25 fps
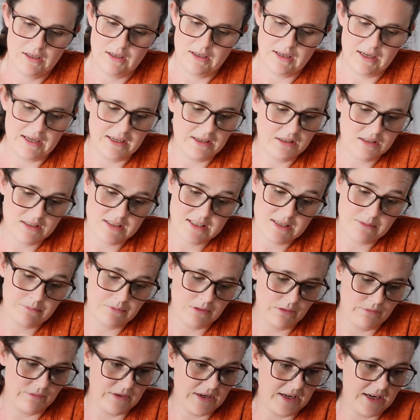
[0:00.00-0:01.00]
And in a
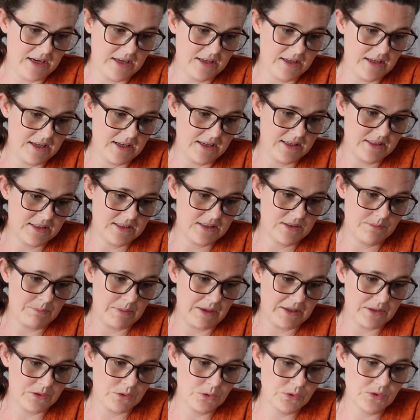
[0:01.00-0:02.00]
similar vein, it's
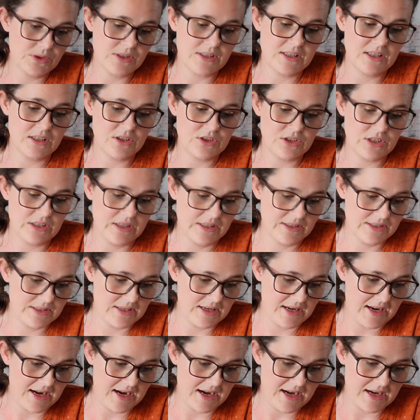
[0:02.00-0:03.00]
by Cool Stitches,
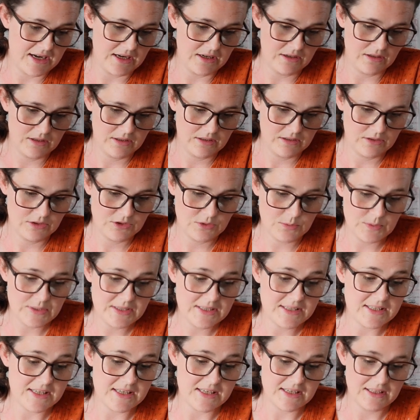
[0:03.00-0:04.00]
a
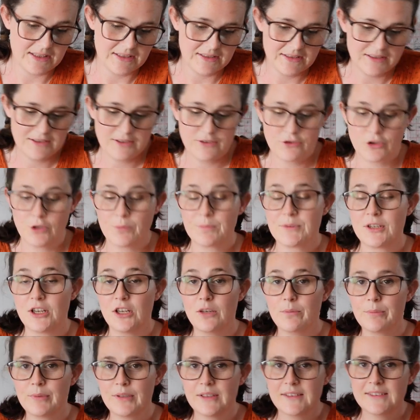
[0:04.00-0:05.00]
twisty crop
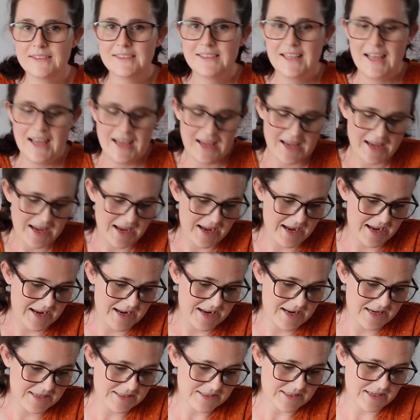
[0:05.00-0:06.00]
top.
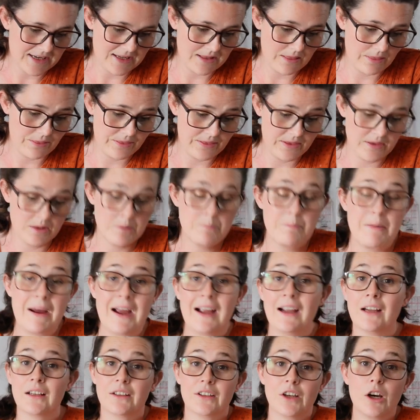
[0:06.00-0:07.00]
And the
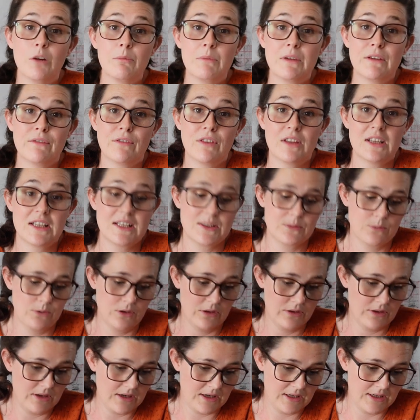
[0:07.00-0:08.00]
back got me for this
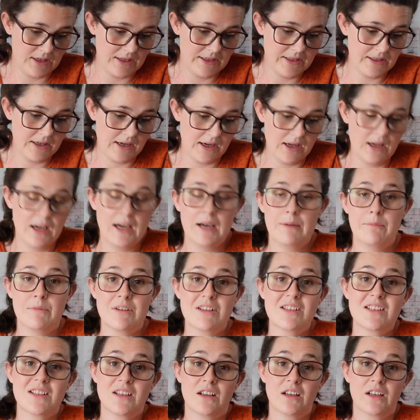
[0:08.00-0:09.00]
one. I am a
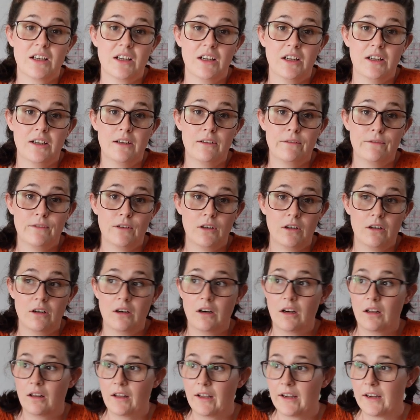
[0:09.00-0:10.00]
sucker
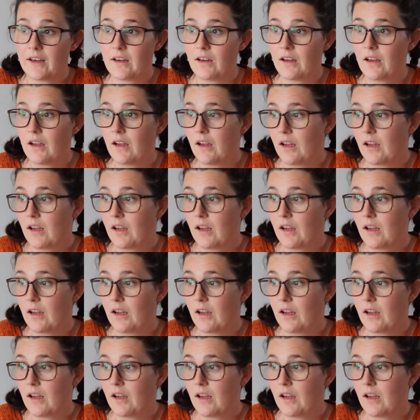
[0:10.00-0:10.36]
for like